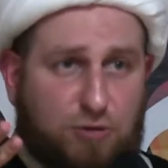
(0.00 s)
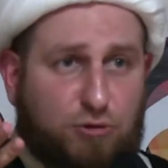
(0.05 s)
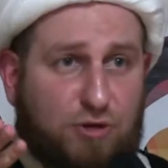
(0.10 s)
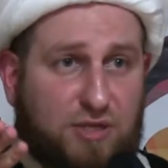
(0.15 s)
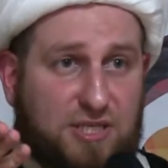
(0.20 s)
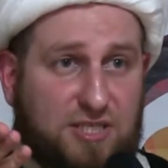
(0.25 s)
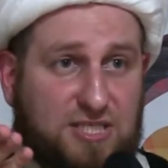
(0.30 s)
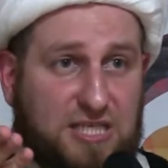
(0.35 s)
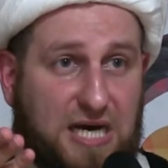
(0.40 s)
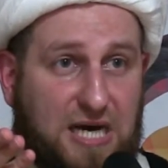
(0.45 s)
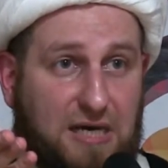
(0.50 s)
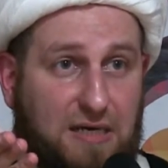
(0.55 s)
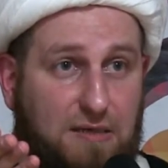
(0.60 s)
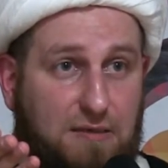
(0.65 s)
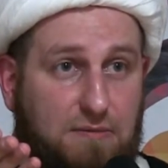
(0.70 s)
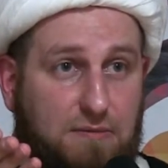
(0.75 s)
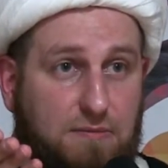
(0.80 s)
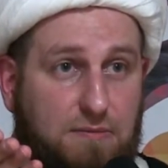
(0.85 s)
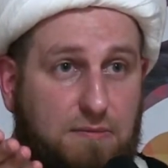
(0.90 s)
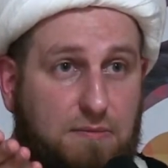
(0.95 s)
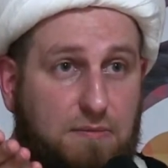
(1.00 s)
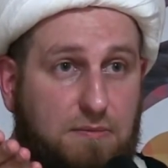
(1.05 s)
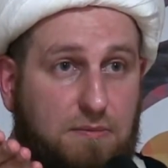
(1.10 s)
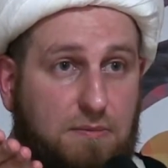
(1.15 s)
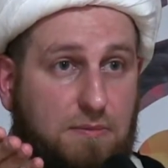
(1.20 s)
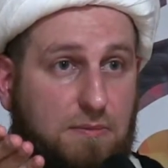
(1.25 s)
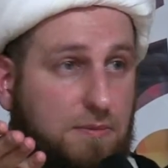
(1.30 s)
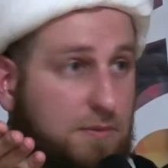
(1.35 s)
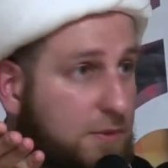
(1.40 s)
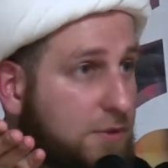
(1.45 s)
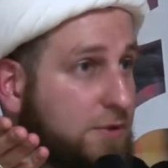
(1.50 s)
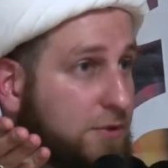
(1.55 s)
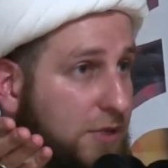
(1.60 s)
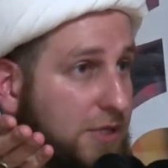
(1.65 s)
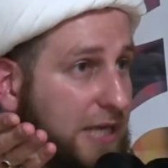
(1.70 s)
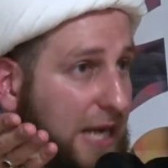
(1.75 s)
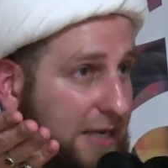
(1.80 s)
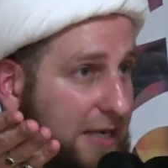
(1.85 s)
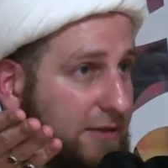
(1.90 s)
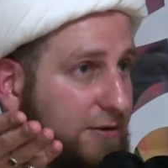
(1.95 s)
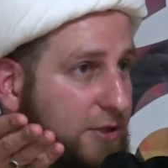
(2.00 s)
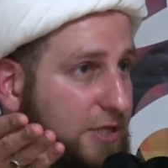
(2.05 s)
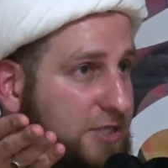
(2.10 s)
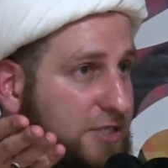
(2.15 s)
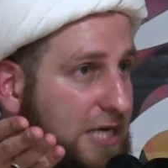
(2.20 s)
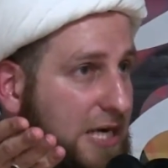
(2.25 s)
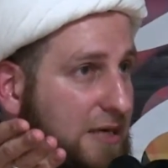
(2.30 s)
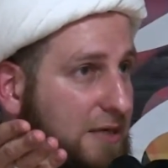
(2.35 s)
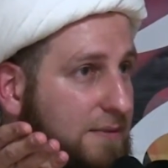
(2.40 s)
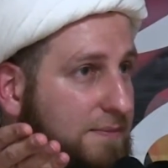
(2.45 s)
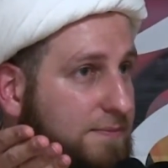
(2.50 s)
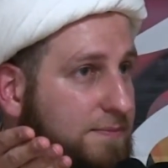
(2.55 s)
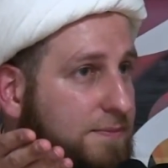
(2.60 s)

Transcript: al-Kisa? You read Hadith al-Kisa?